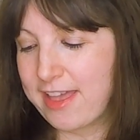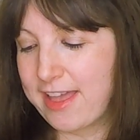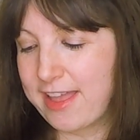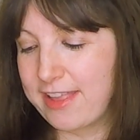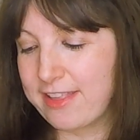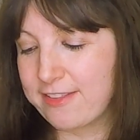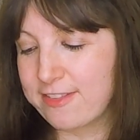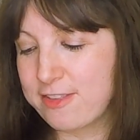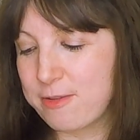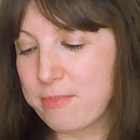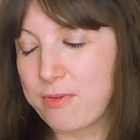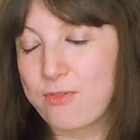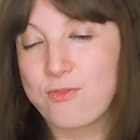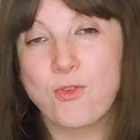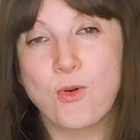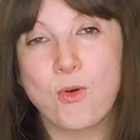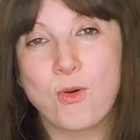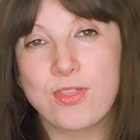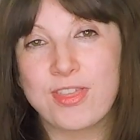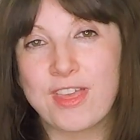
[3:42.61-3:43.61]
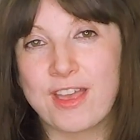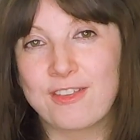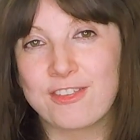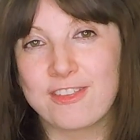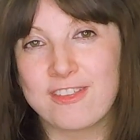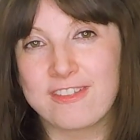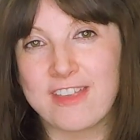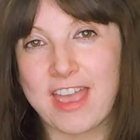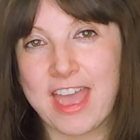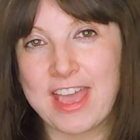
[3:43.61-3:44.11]
and is number
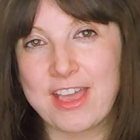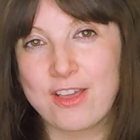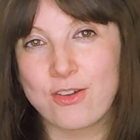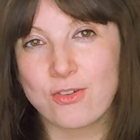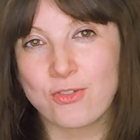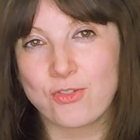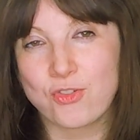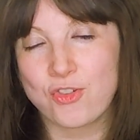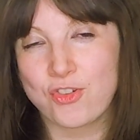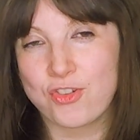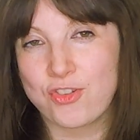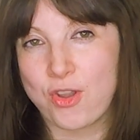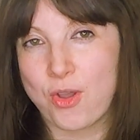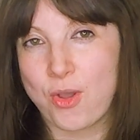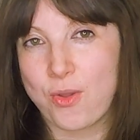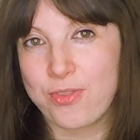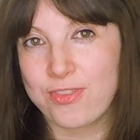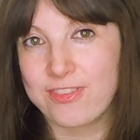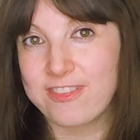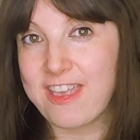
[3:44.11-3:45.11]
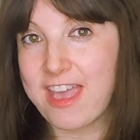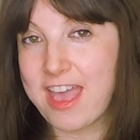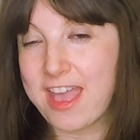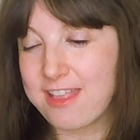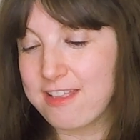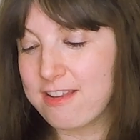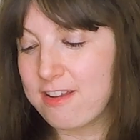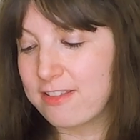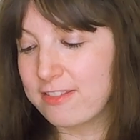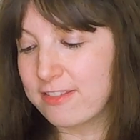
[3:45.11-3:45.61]

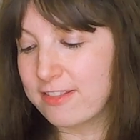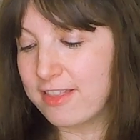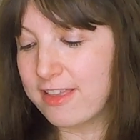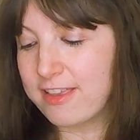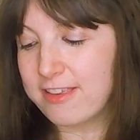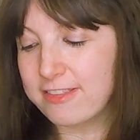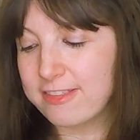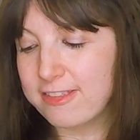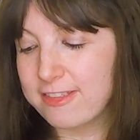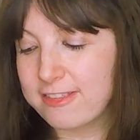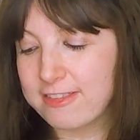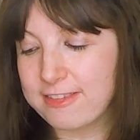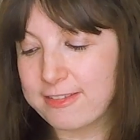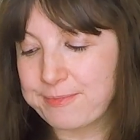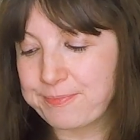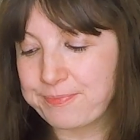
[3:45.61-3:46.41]
4,810 on the list,